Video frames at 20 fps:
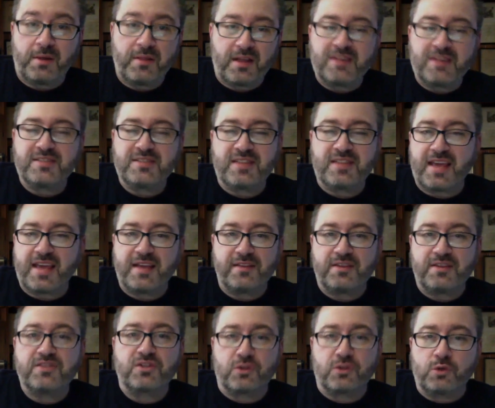Unless they
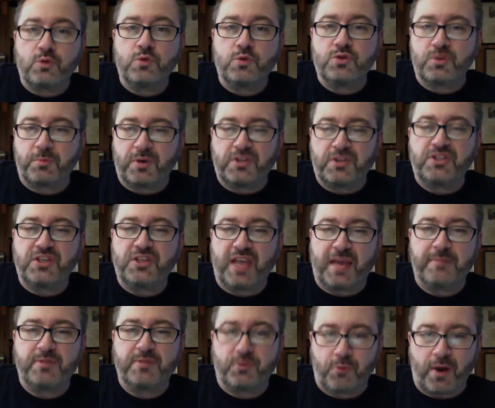just lose a bunch of
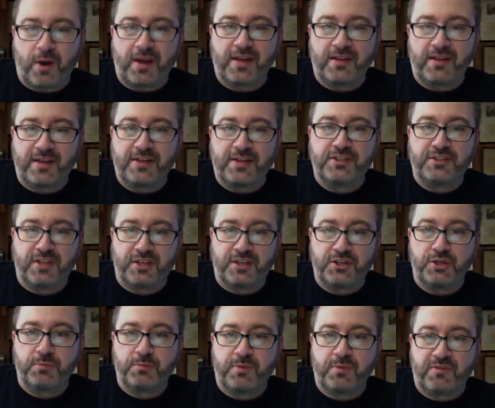games in regulation, they
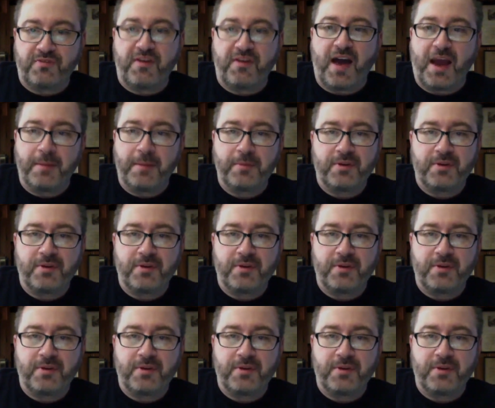should be fine.